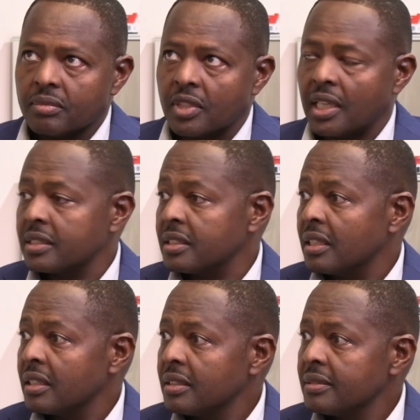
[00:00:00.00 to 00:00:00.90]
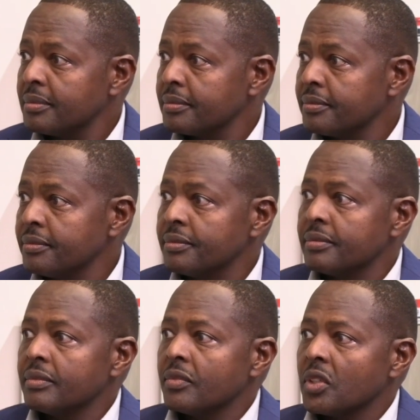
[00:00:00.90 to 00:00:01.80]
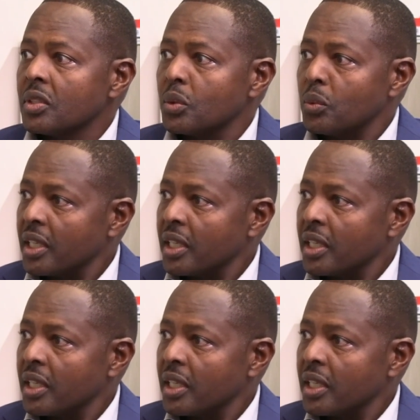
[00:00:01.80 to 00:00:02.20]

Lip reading: last year. So we